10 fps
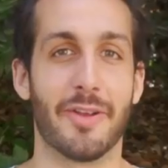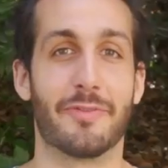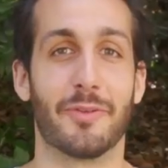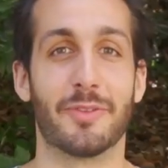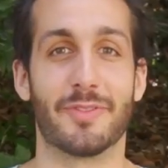
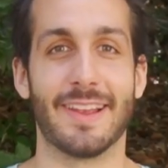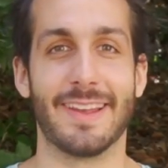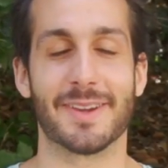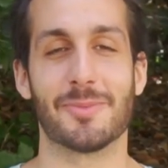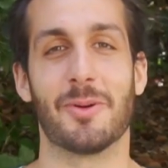
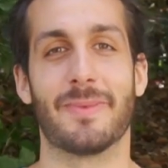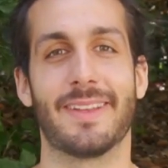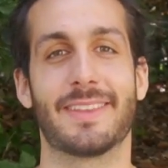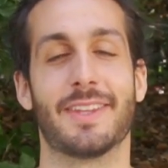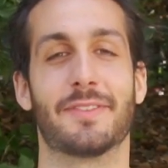fulfilling
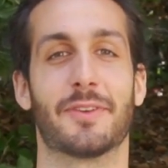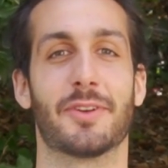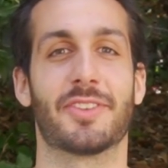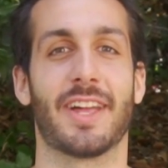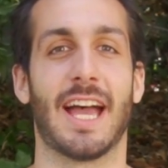moment, the
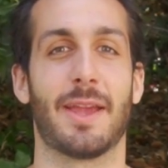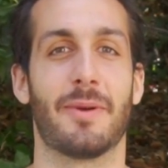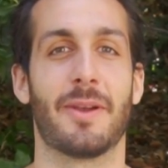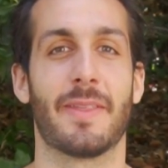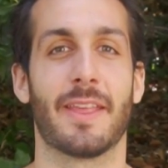first time
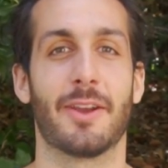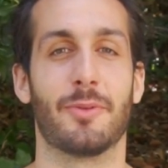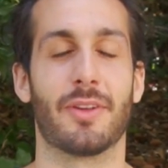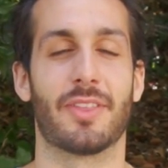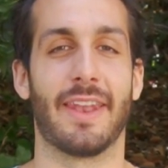
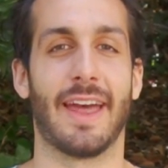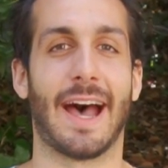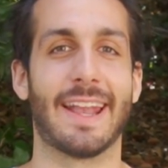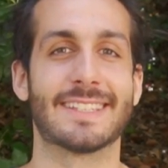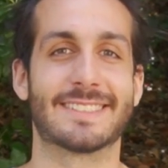with an
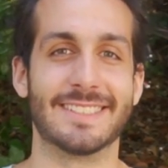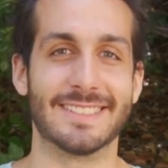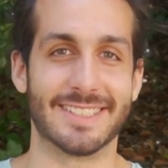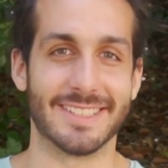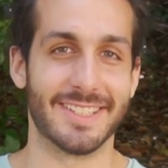
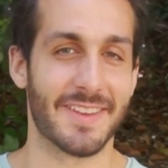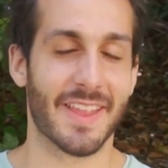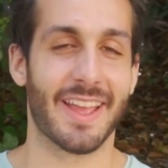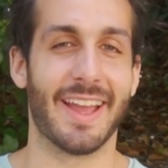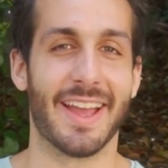unassisted
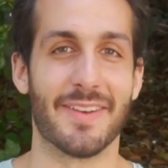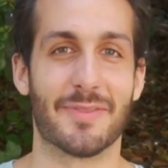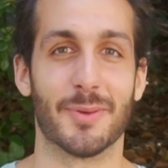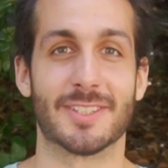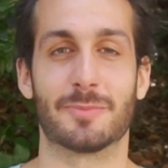
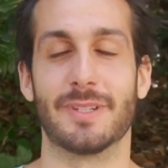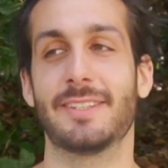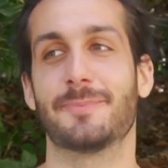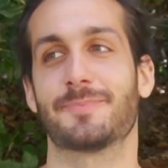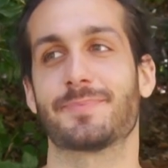full
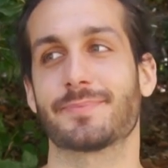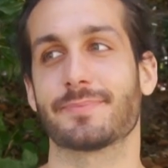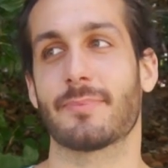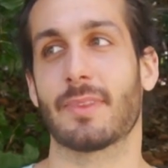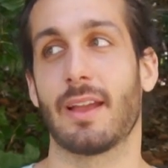split.
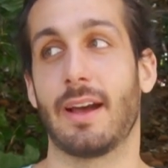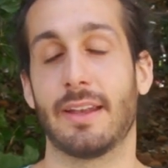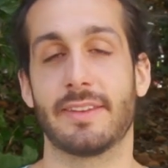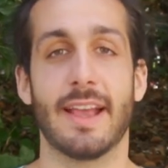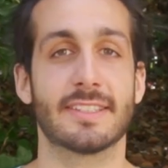
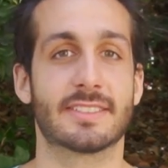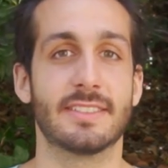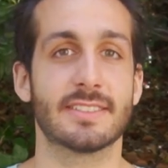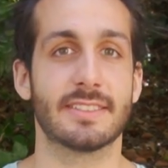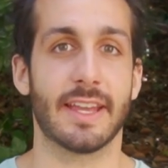And yes,
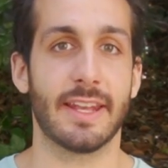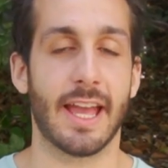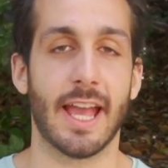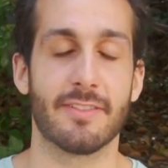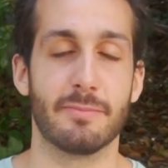since then
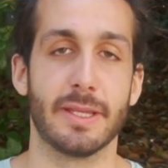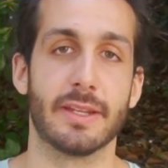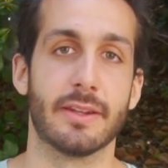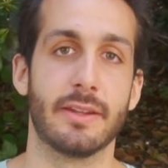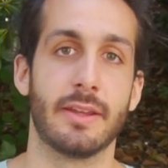I have
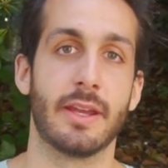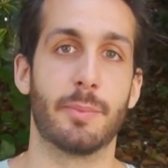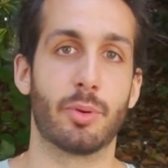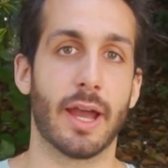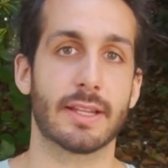been
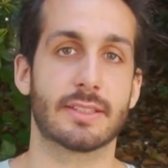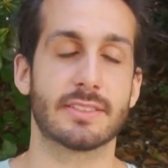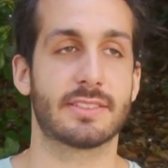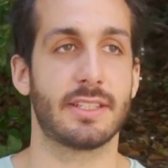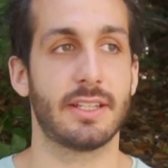
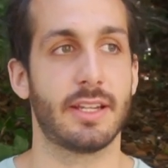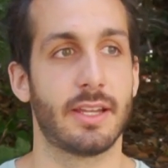practicing